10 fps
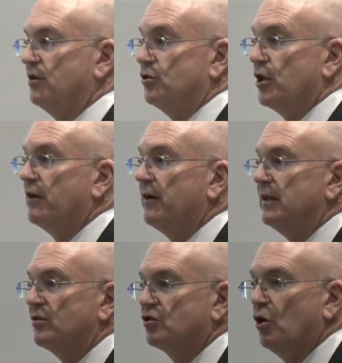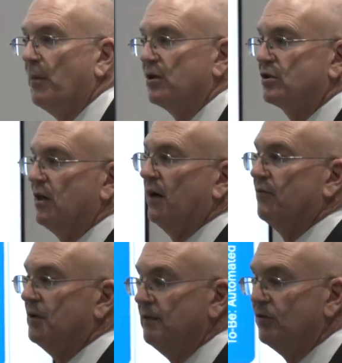They're generating so much
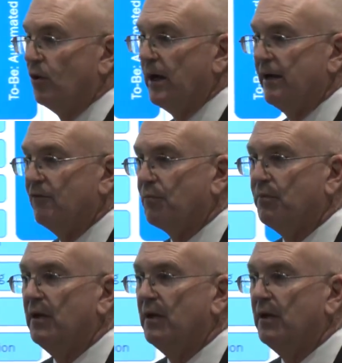stuff that even though I have